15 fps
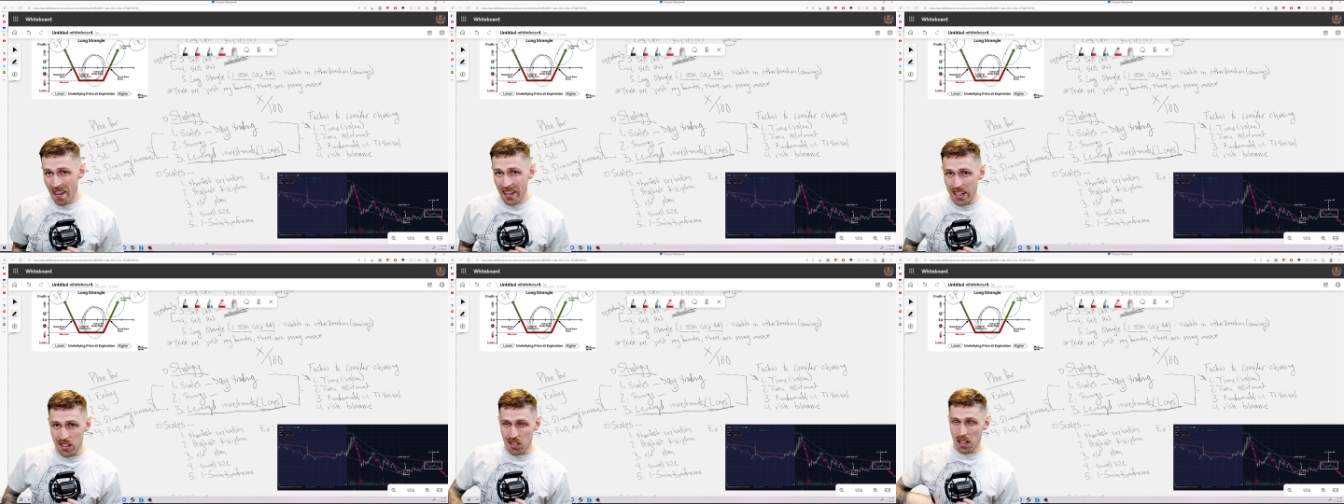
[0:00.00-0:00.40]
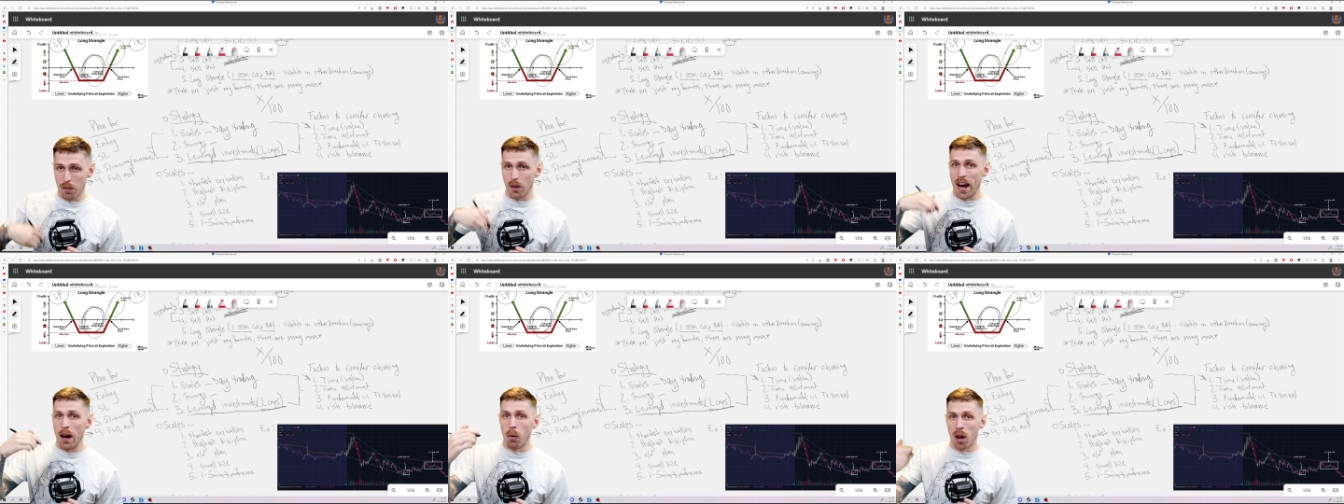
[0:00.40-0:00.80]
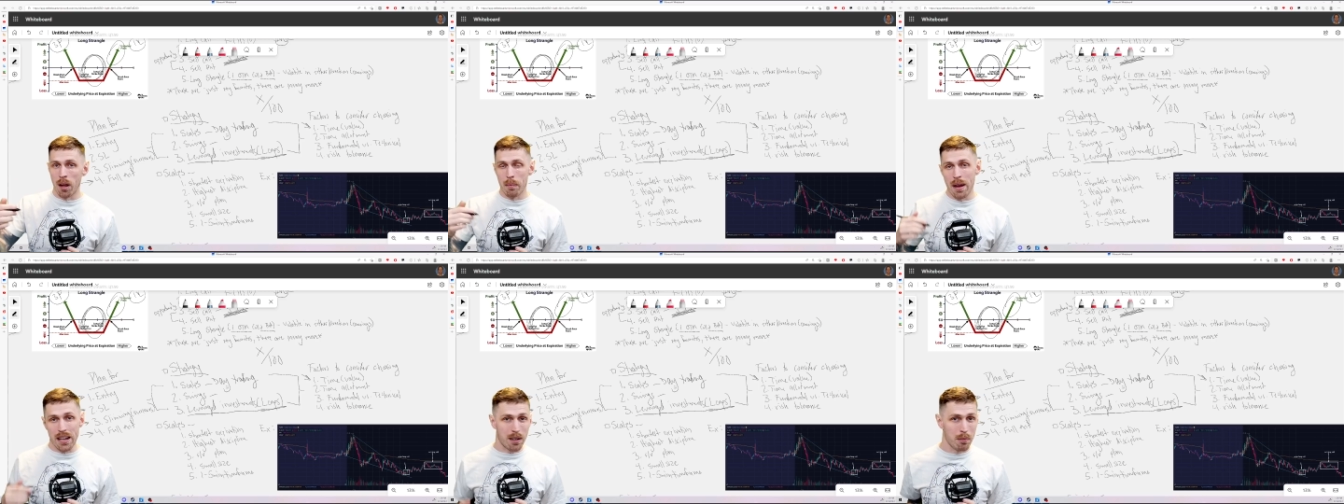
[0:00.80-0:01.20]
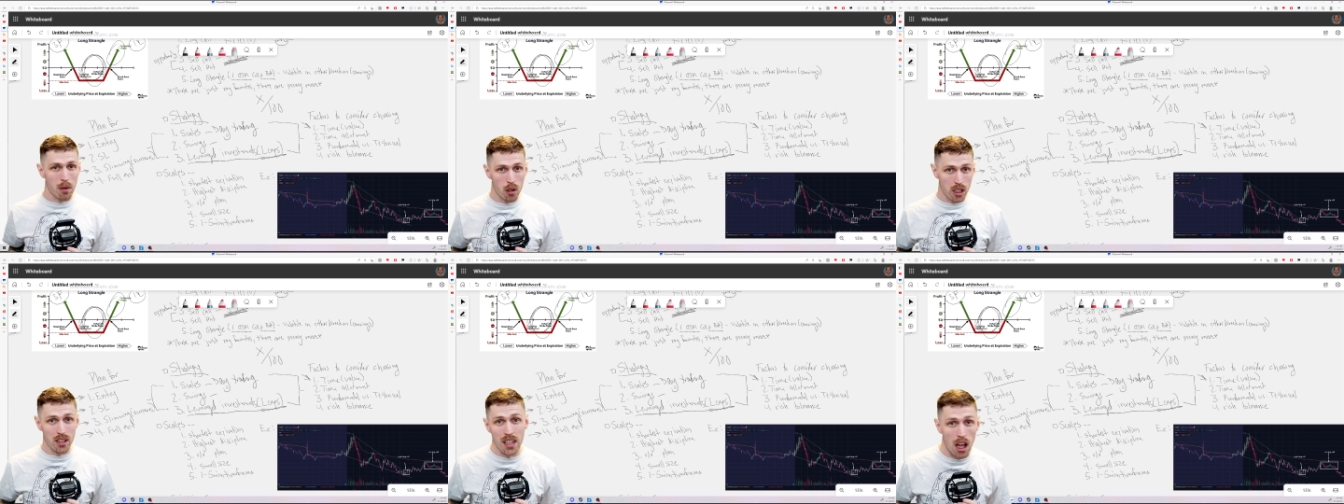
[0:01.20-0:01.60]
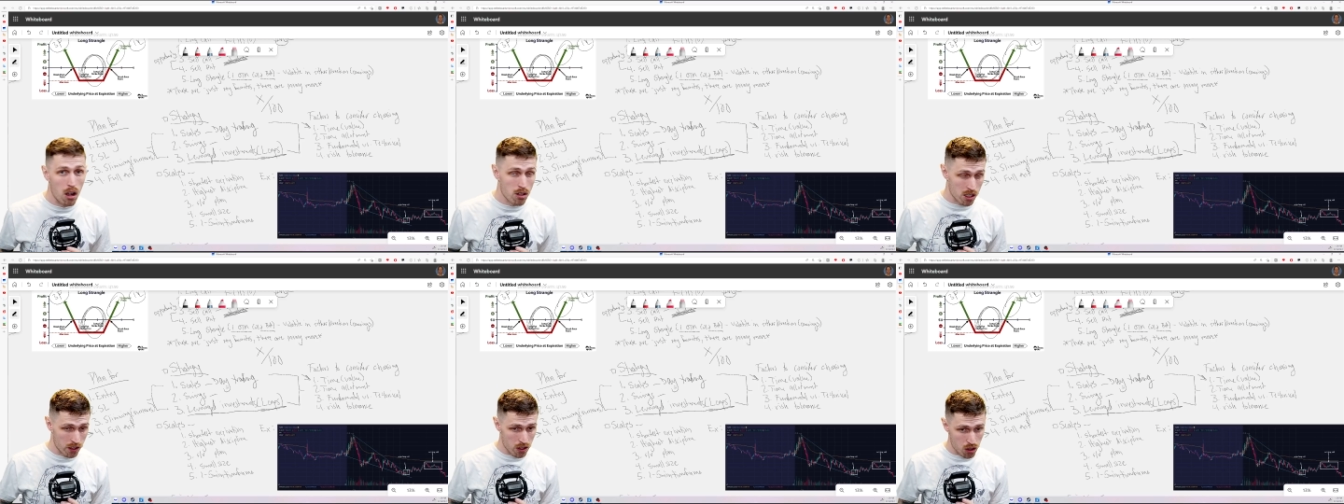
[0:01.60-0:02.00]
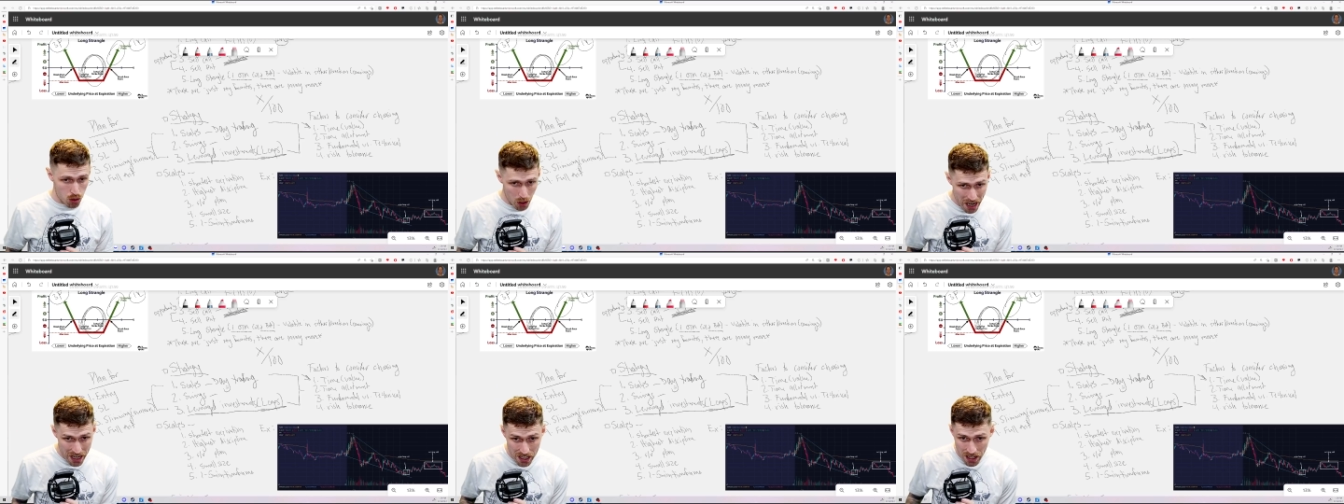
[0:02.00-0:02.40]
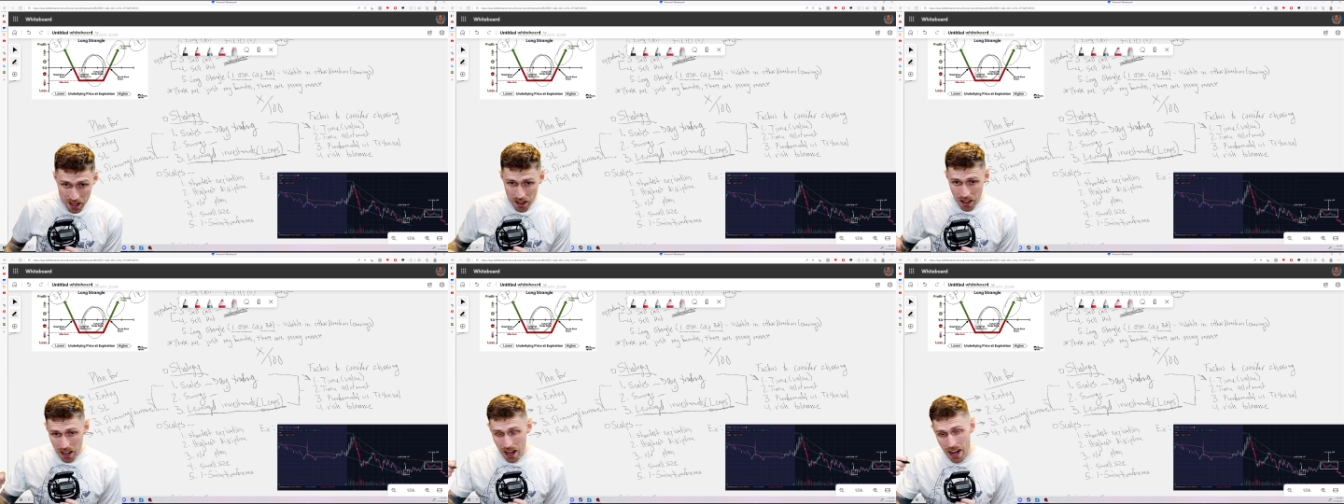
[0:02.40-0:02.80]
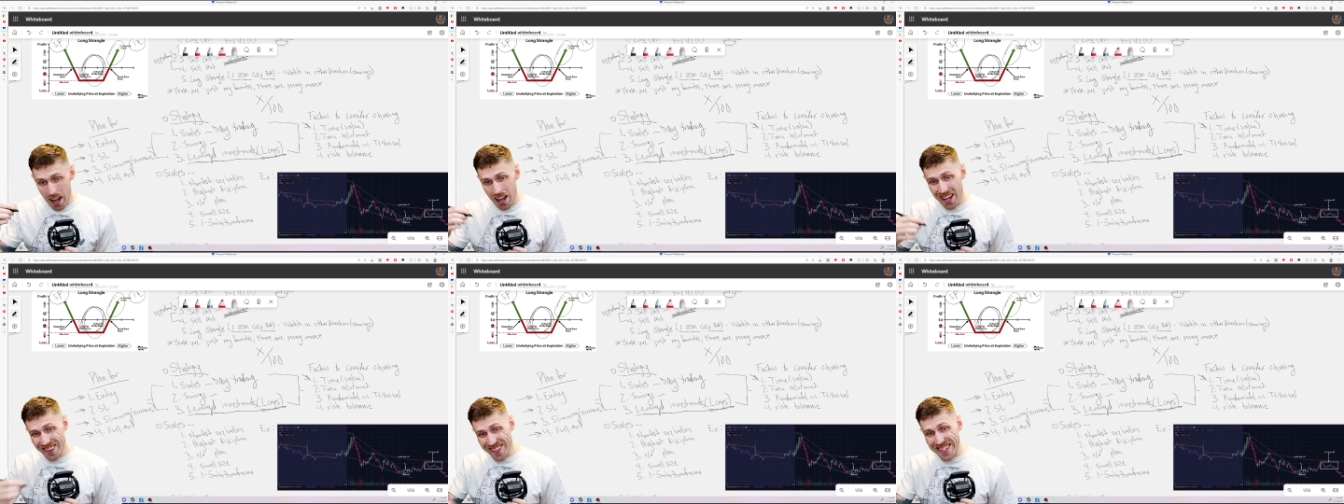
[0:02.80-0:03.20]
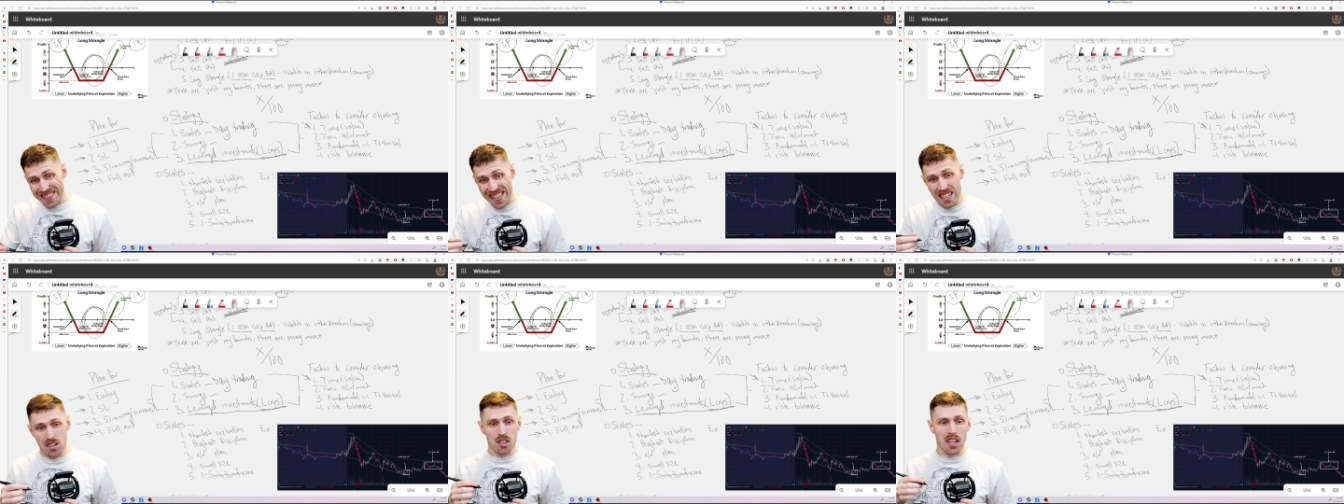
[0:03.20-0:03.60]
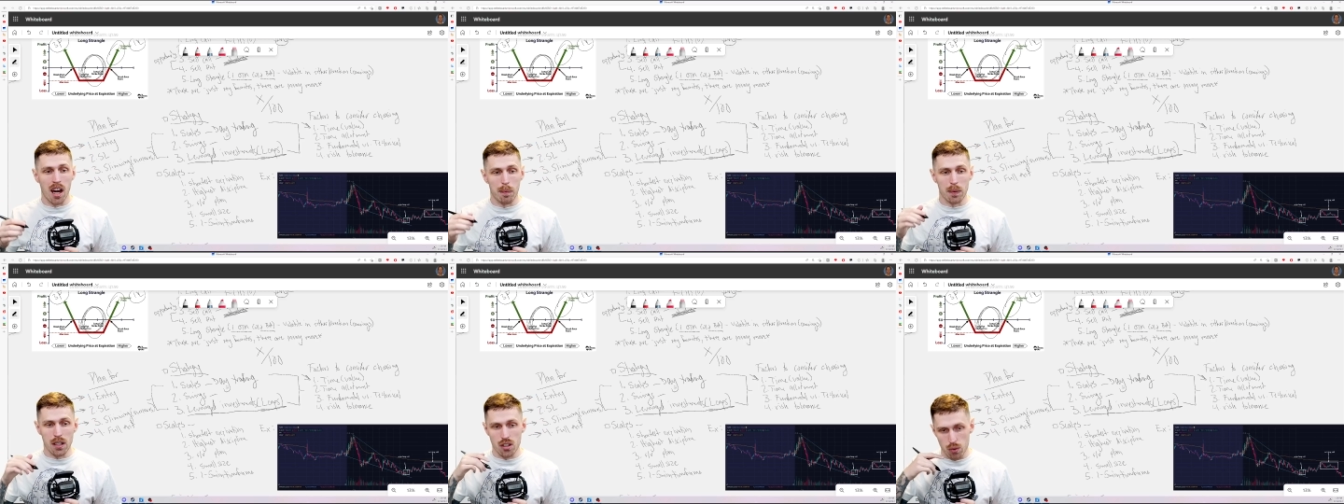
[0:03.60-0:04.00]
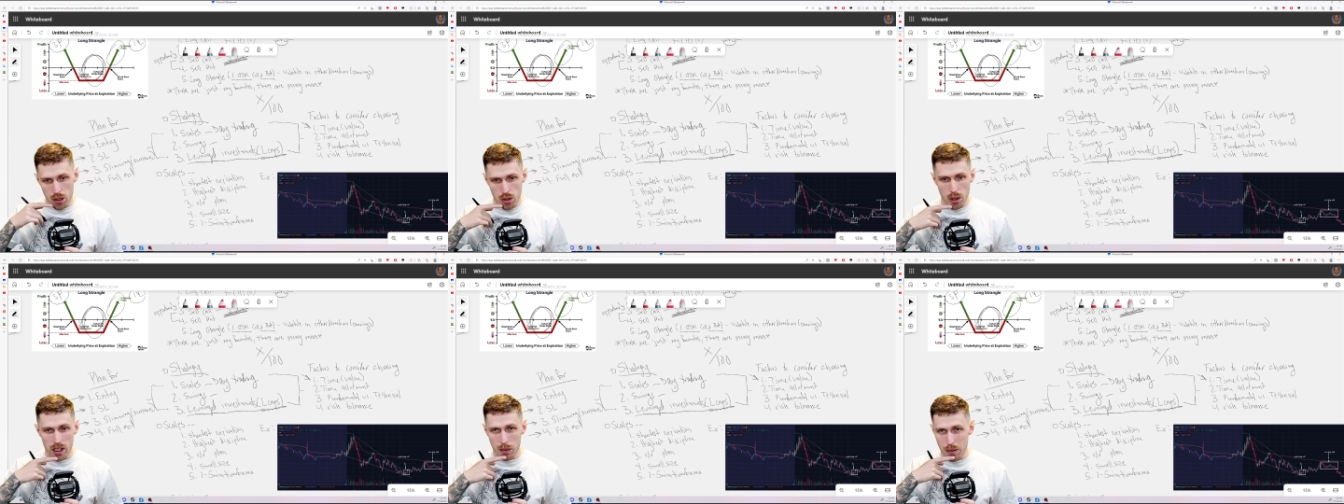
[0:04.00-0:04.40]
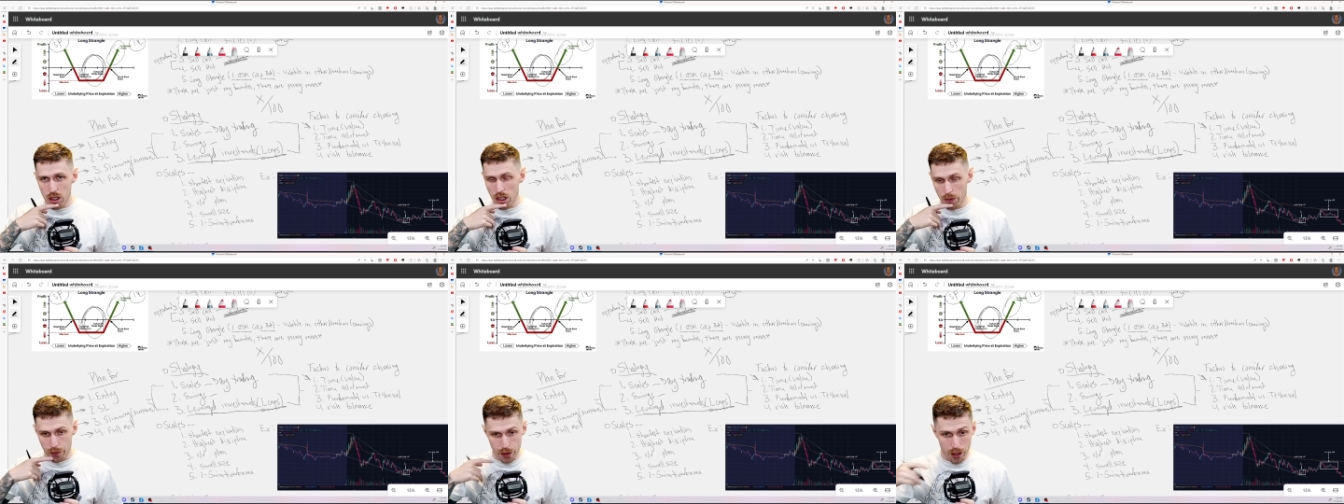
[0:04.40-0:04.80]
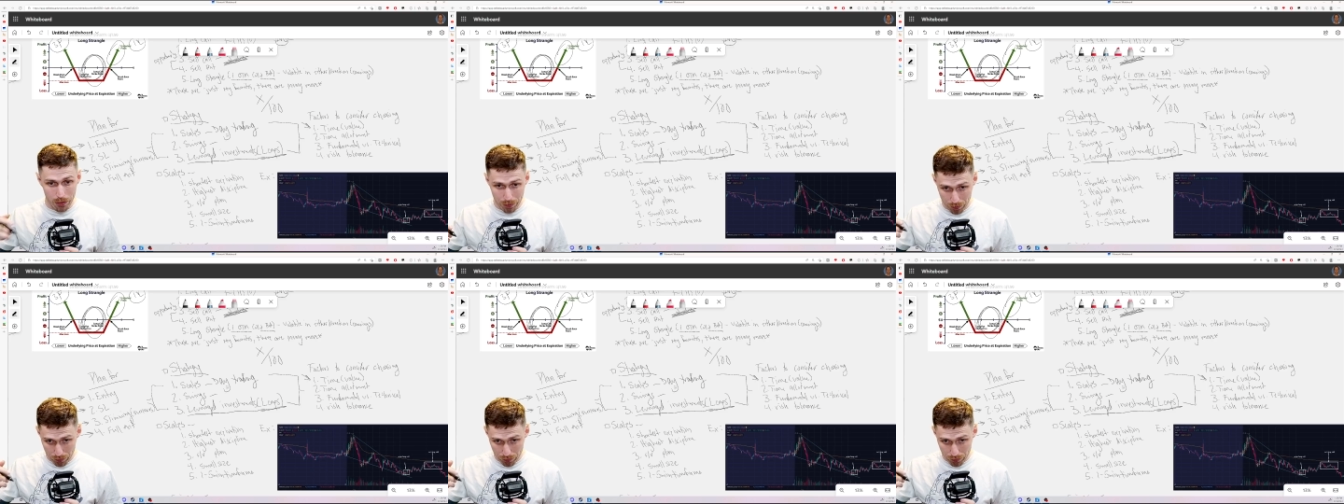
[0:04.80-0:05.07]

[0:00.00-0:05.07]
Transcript: Instead of, I want to make $1 million on this trade, I think that scalping and swing trading will be good for you.